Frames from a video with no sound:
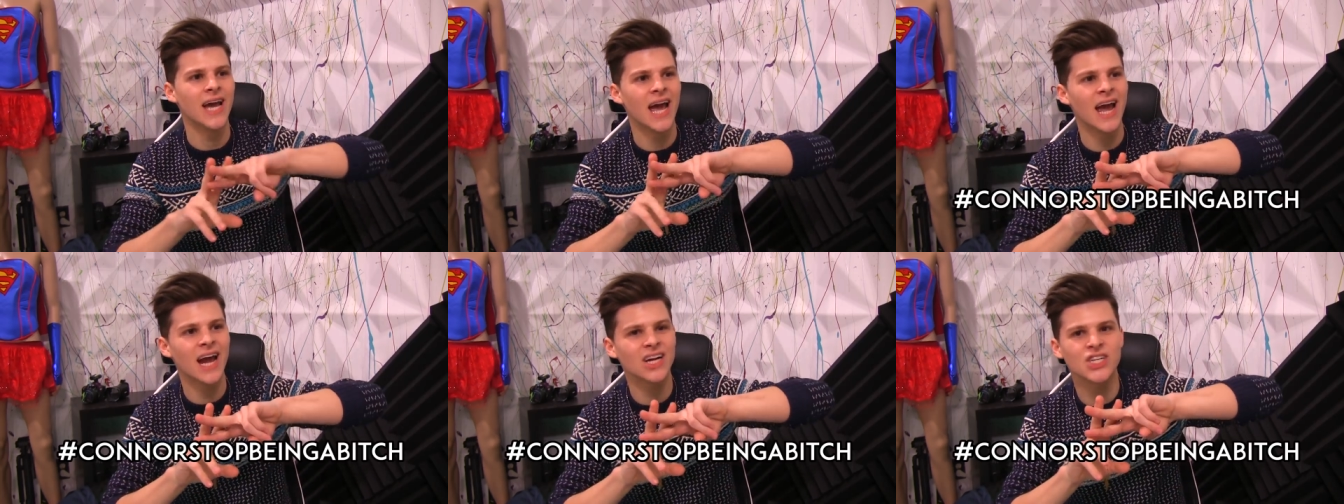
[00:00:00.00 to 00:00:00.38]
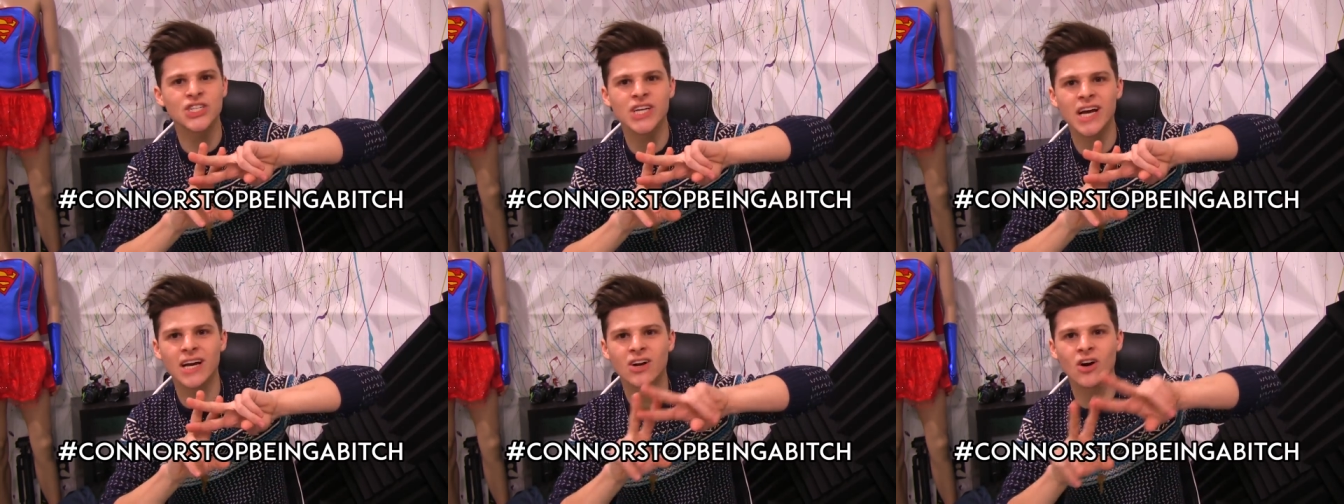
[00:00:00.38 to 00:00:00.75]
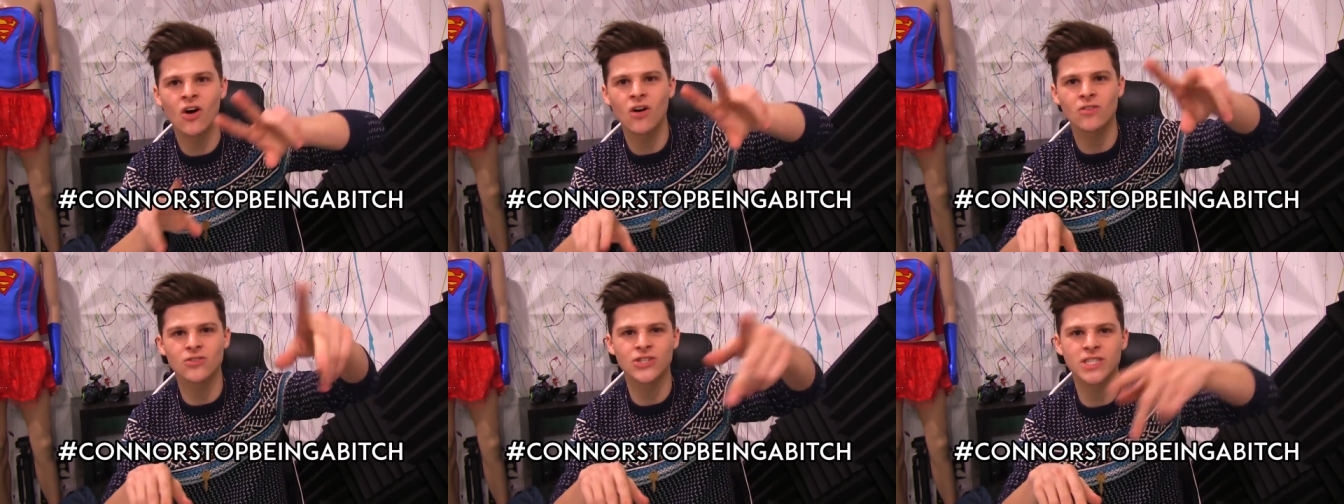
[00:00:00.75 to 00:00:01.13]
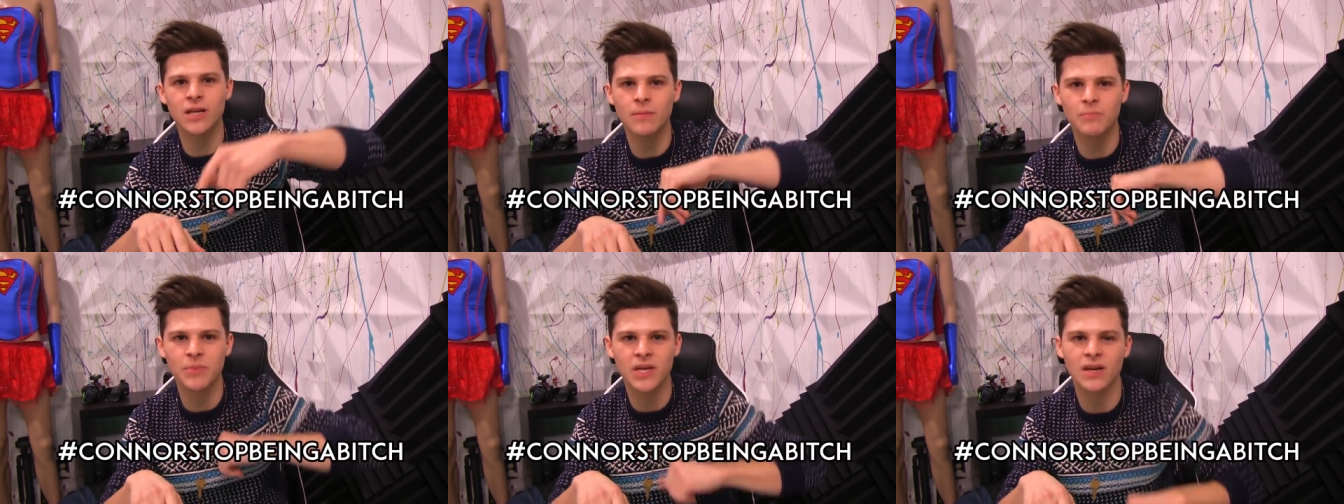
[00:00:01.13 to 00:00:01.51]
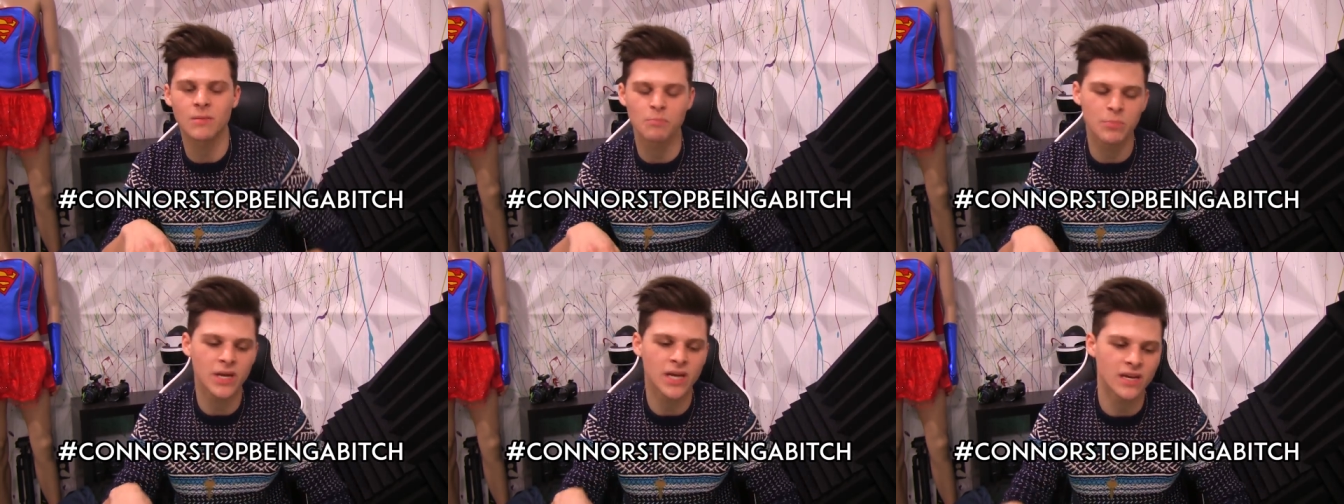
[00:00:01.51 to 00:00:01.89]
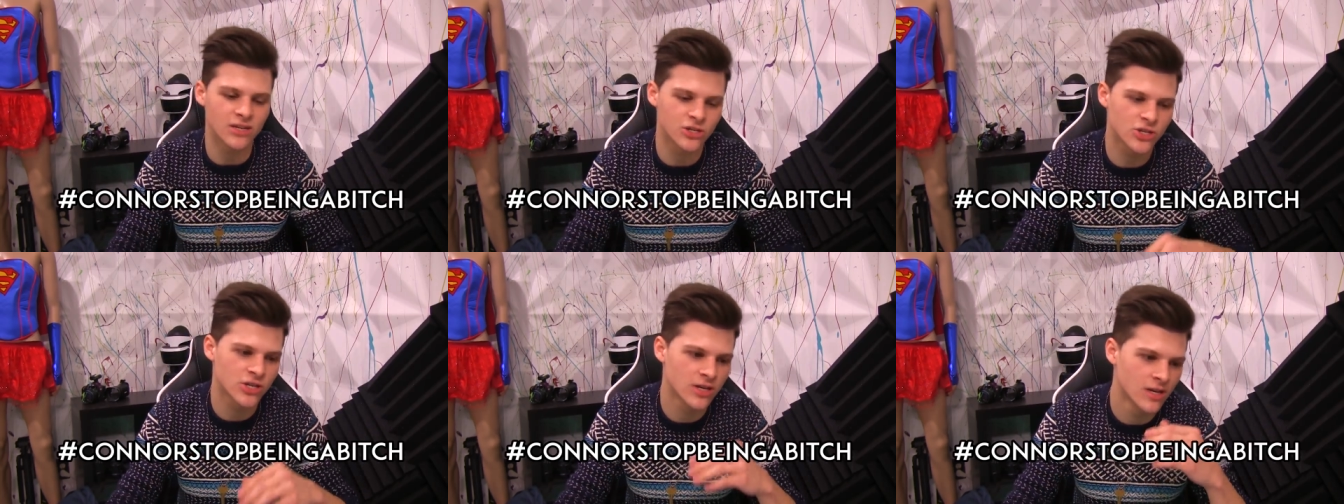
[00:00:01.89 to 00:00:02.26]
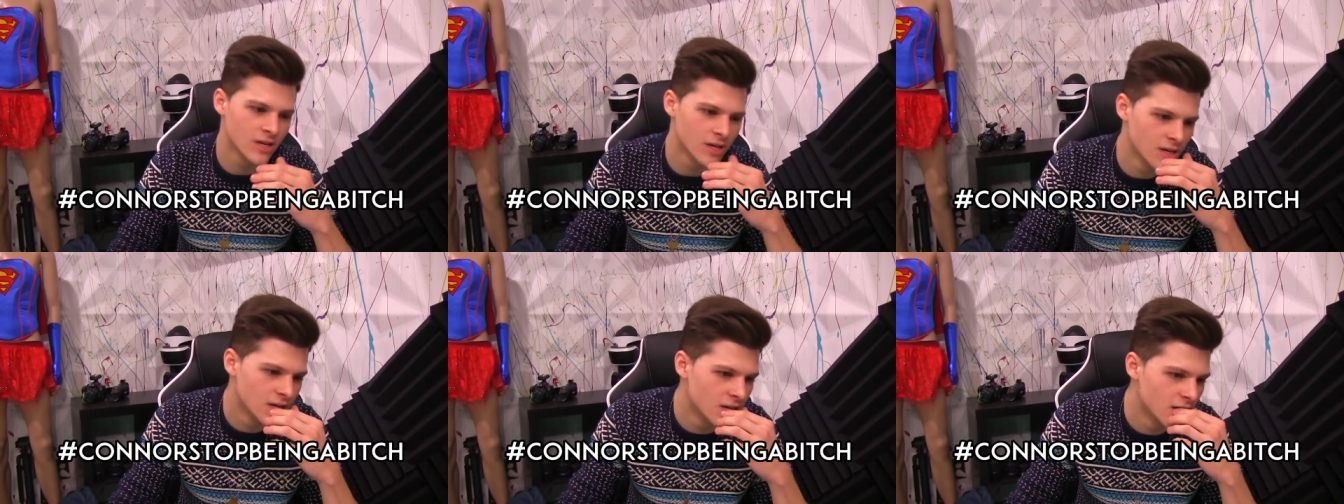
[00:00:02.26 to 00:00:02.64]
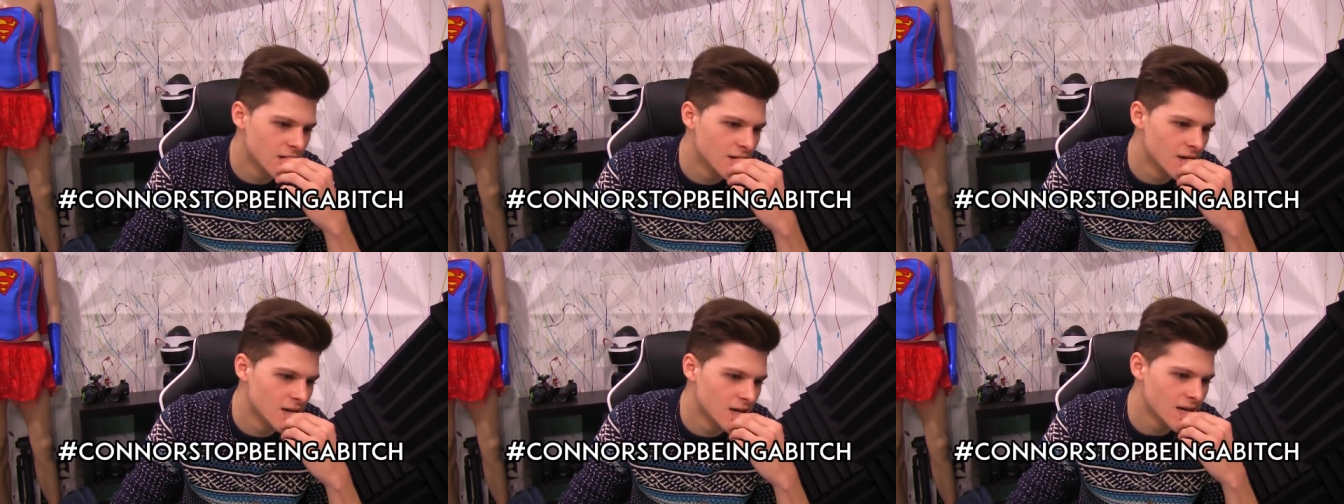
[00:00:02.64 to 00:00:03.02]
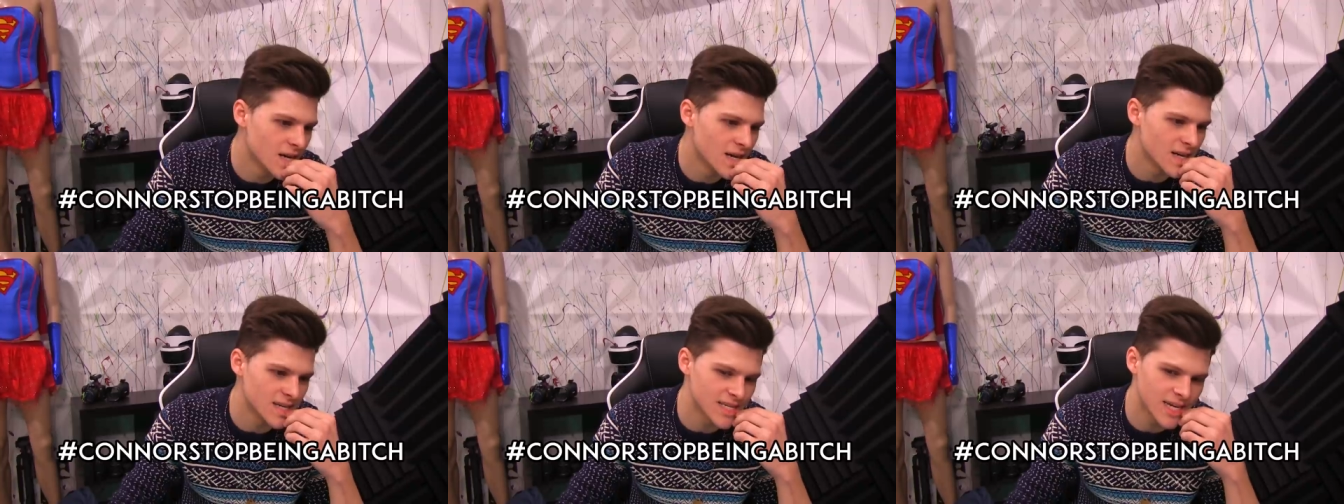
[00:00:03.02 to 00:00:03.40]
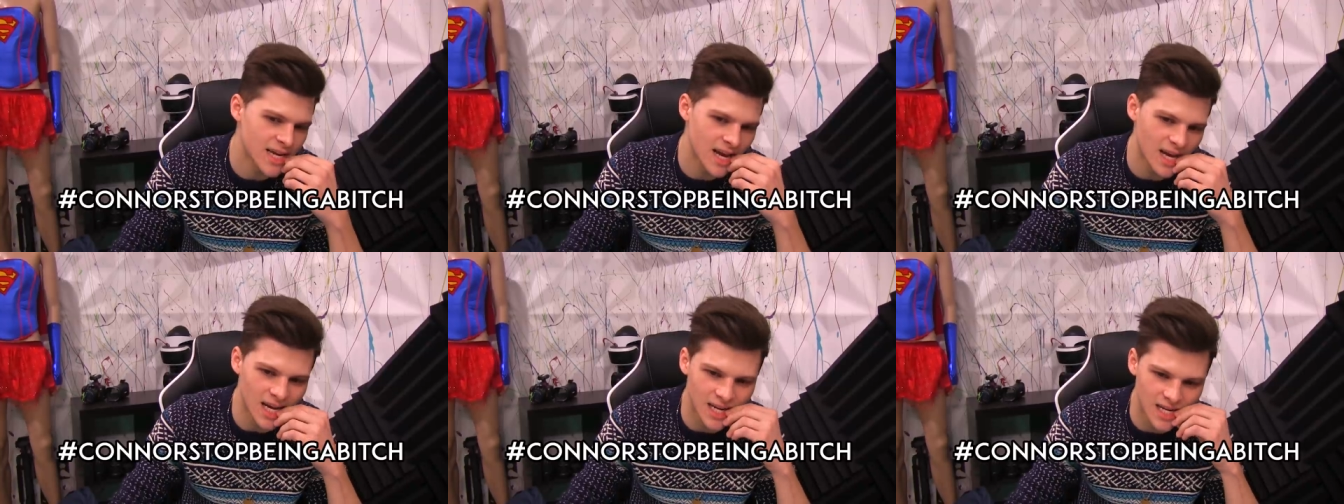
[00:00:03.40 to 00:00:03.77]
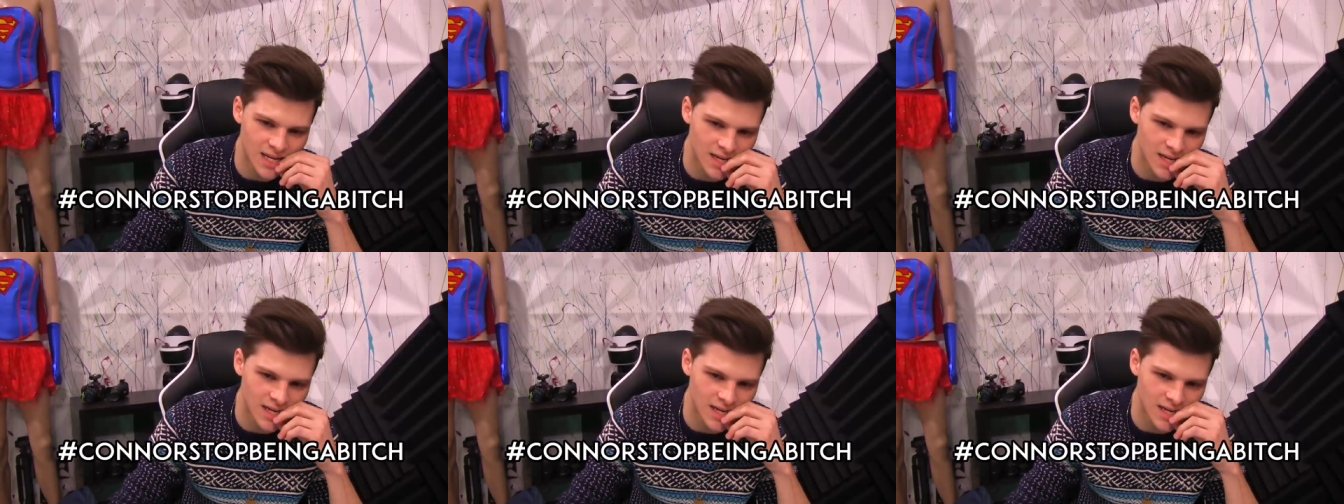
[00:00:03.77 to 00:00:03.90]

Hashtag Connor, stop being a bitch. Uh, yeah.